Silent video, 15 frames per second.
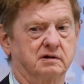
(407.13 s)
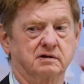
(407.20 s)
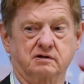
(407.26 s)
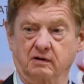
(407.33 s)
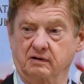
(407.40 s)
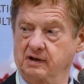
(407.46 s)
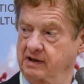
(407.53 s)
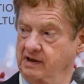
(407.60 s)

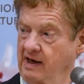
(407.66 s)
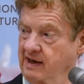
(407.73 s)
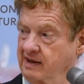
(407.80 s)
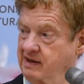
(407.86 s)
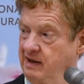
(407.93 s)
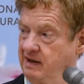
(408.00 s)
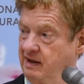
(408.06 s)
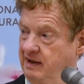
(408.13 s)
Soka
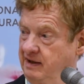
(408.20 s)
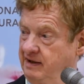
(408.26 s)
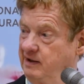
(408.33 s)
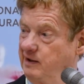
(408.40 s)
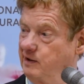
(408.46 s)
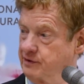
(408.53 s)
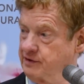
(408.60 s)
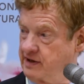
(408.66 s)

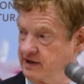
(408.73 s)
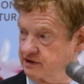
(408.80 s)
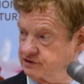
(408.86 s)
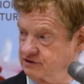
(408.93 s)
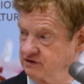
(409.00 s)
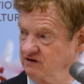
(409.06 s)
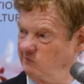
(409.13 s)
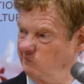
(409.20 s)
Gakkai
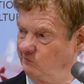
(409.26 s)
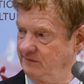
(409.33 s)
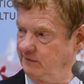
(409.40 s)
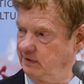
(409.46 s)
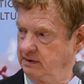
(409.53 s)
International,